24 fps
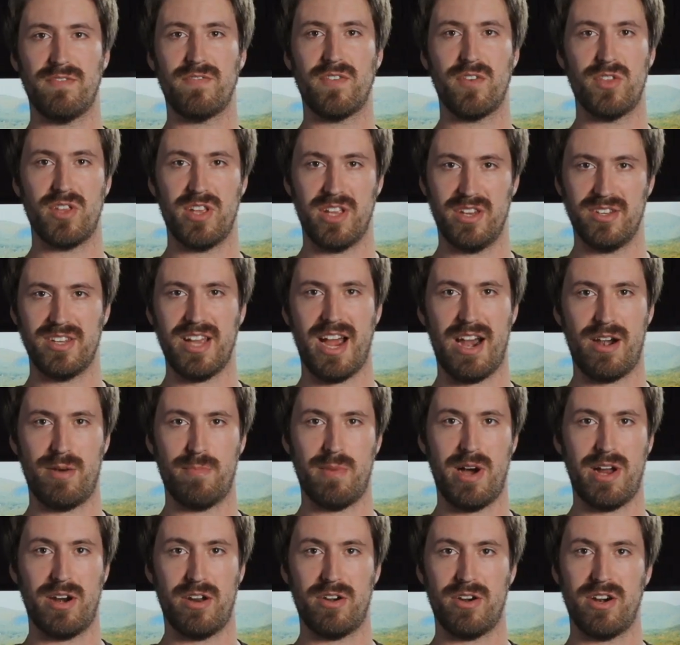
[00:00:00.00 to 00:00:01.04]
for the entire
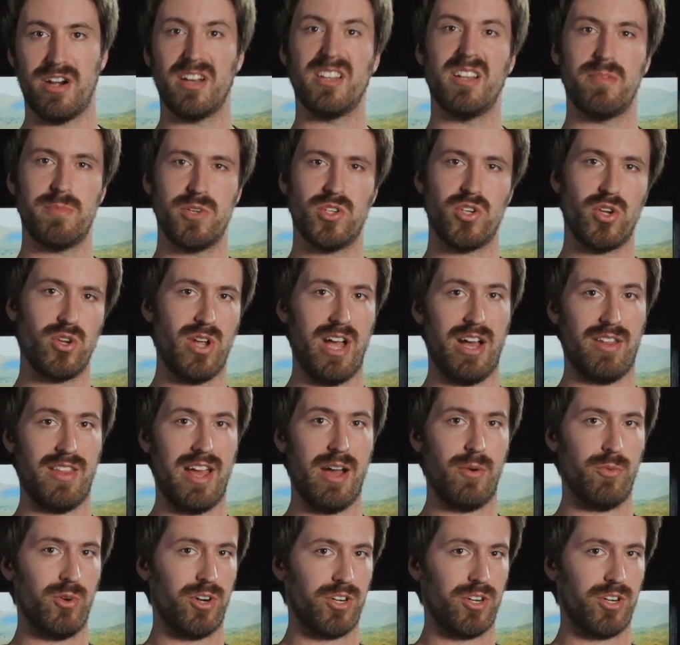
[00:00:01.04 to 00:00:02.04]
monitor. And let me show you how that